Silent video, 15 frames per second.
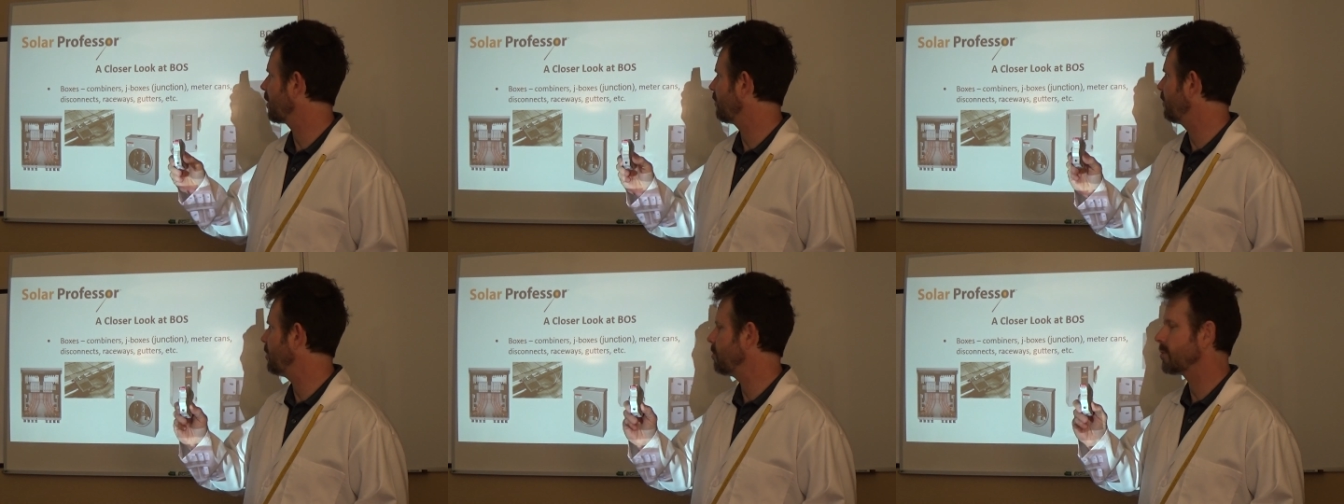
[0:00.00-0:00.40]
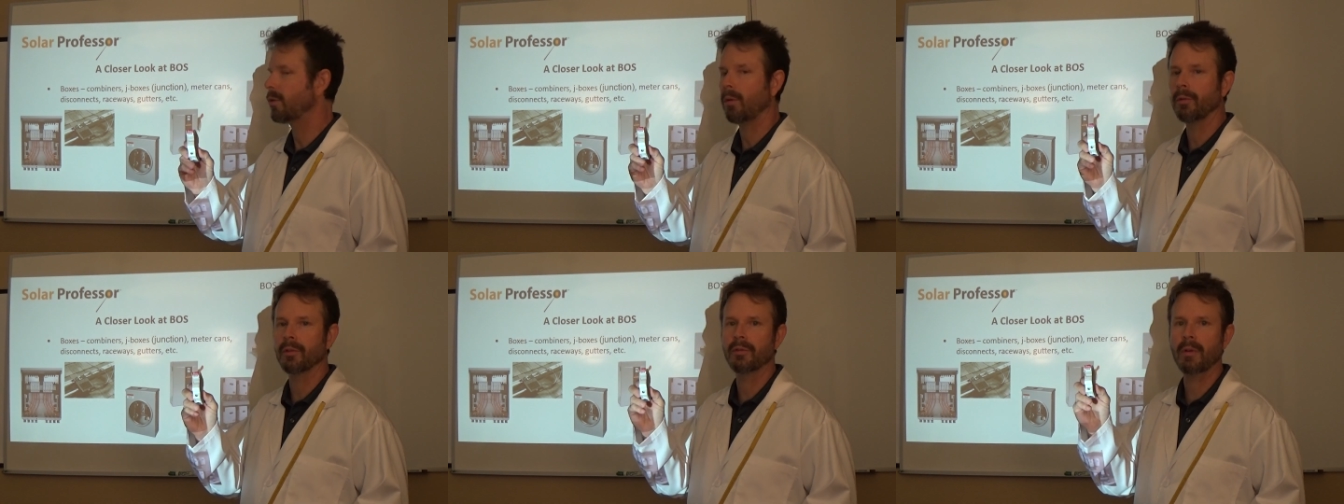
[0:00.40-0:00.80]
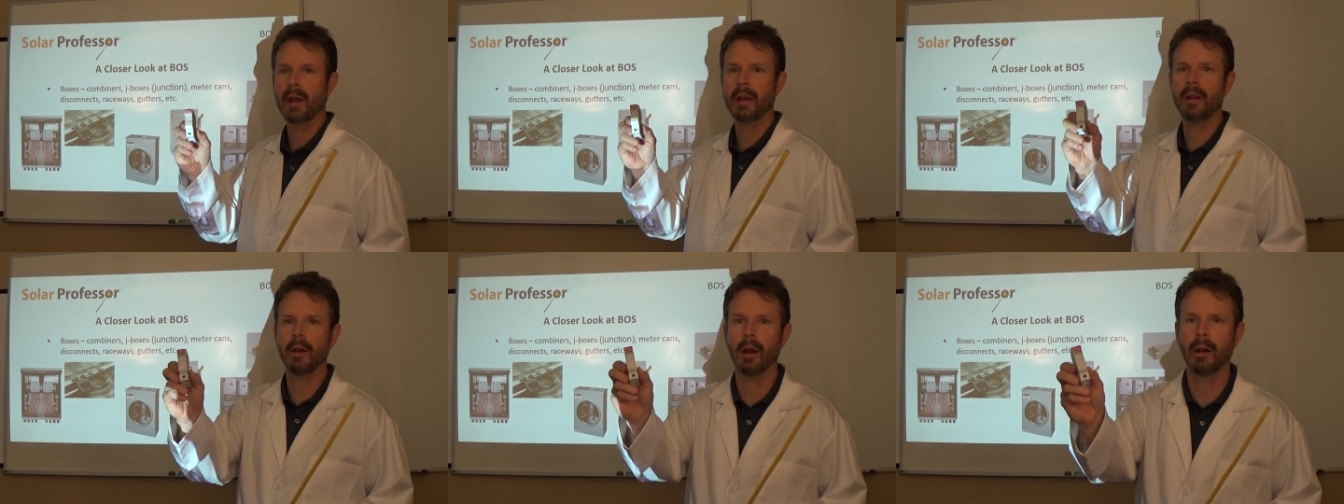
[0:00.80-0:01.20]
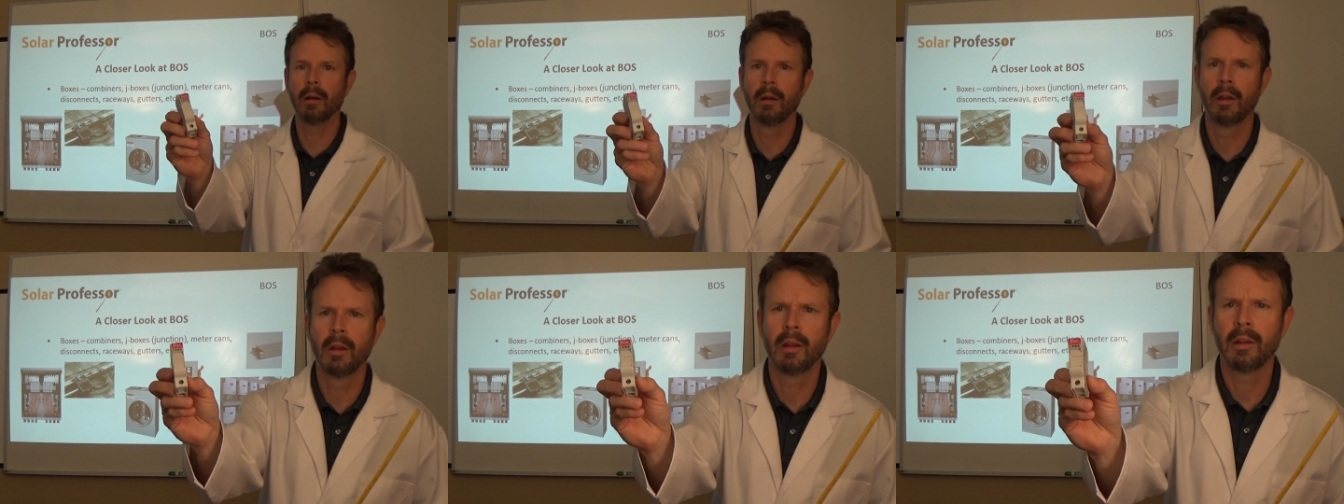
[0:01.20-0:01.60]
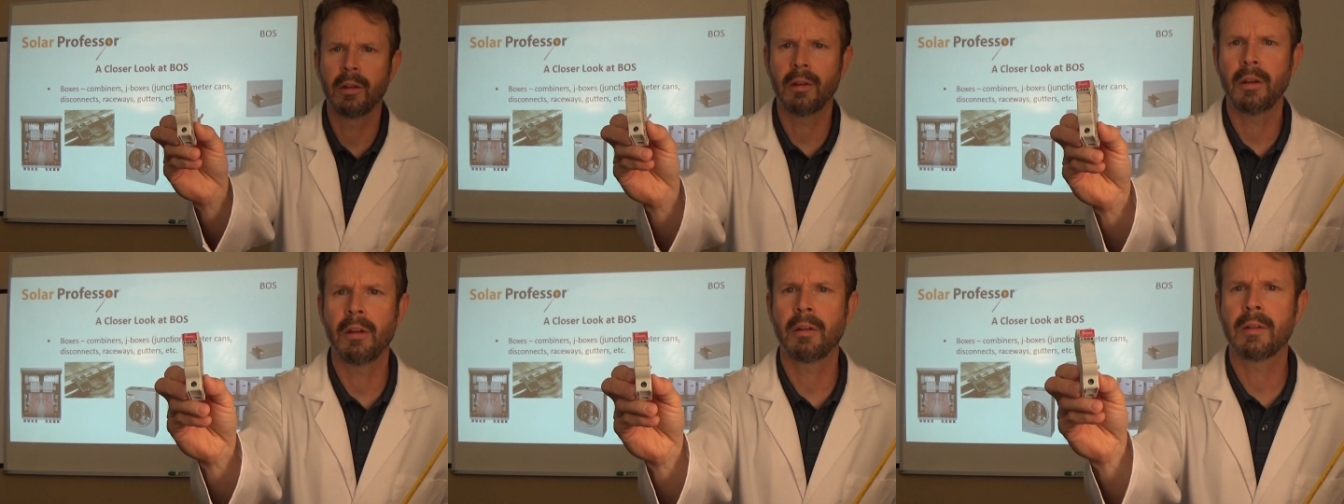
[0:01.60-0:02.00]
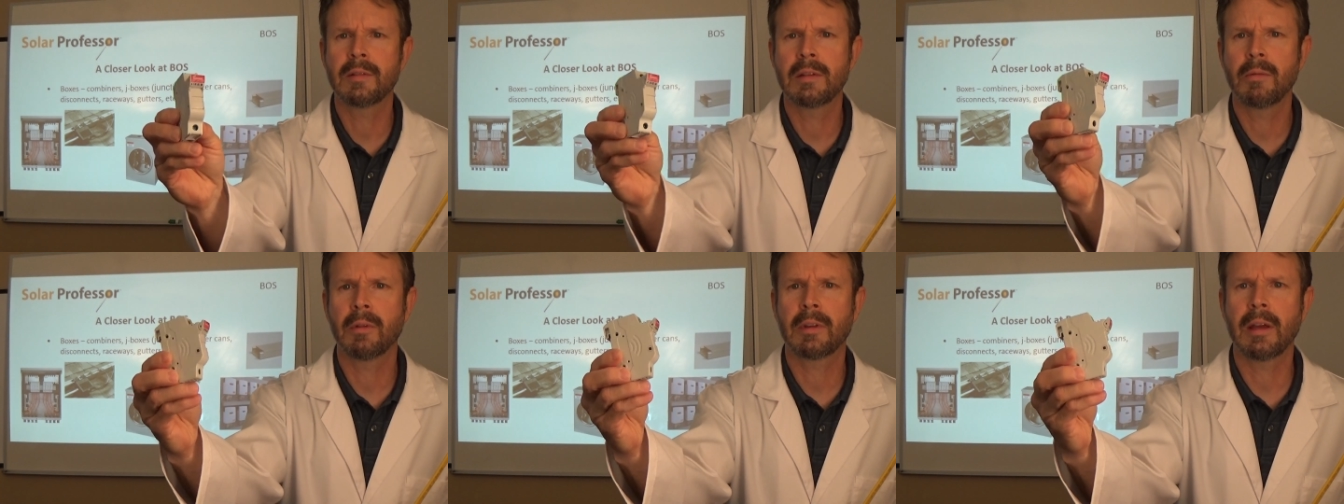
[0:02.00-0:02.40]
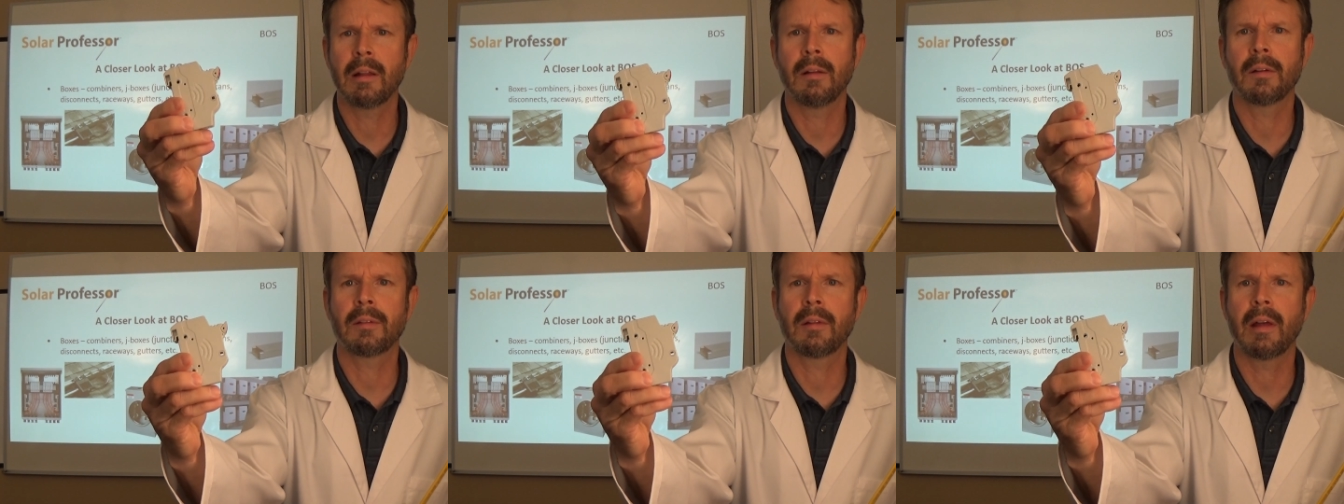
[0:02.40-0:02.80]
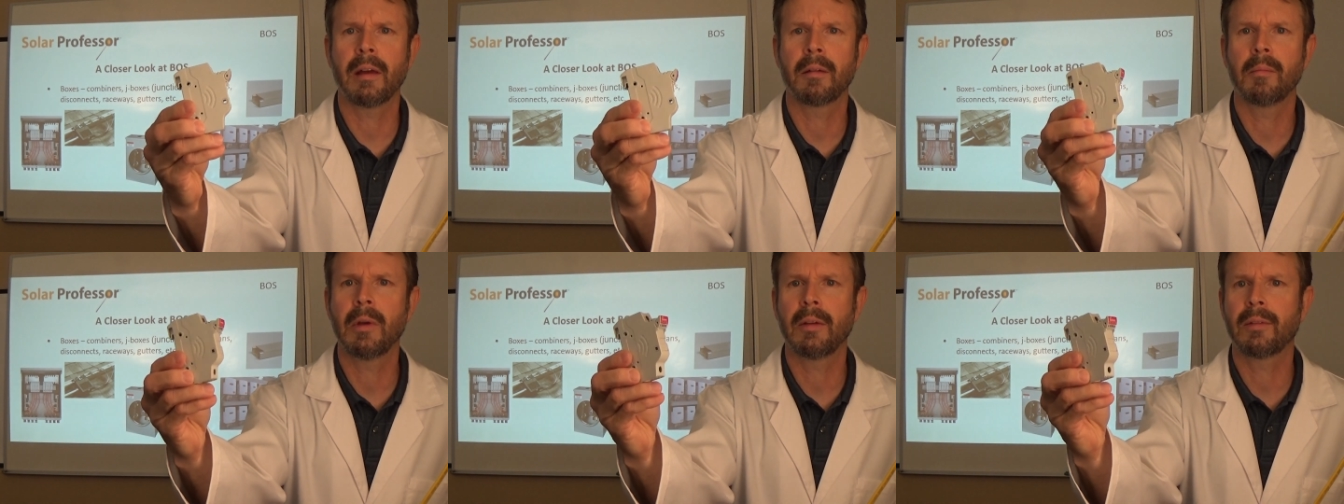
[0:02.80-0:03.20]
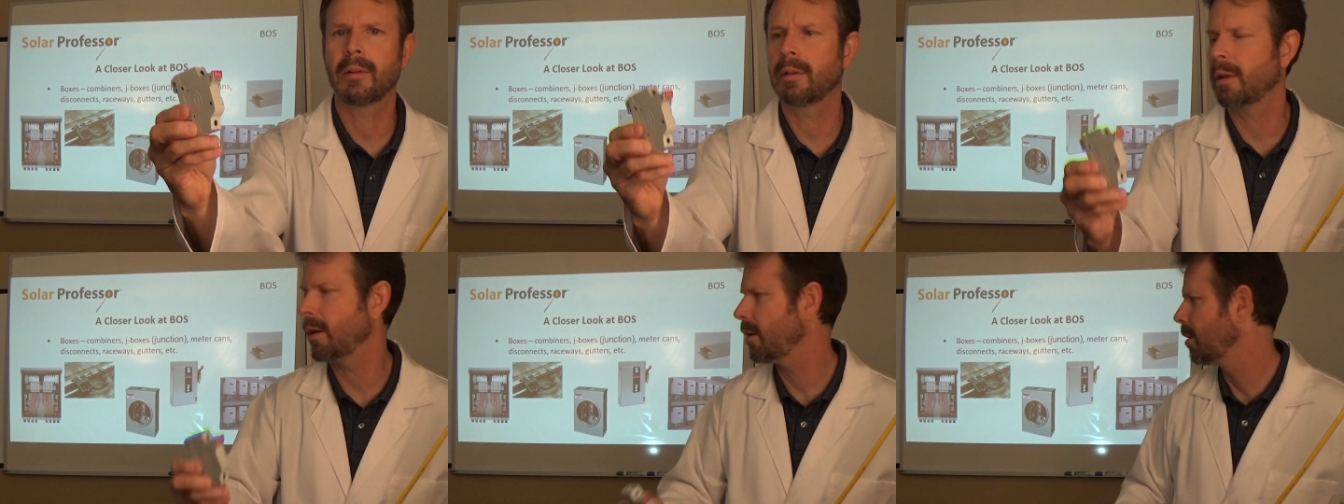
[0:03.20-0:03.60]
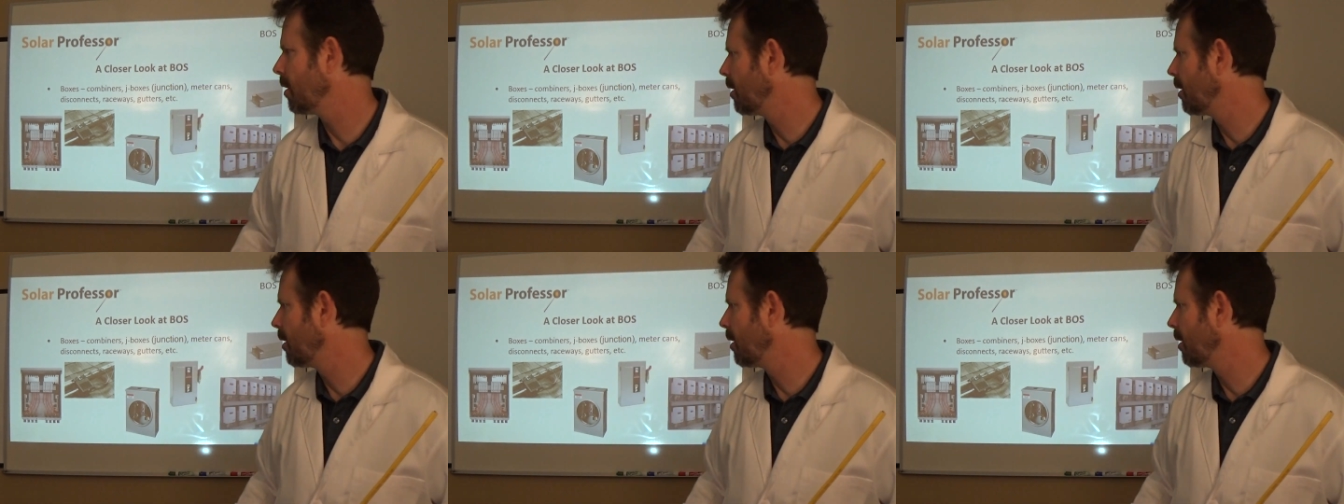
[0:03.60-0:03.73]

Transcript: fuse holders right here. And you can see what that looks like, basically.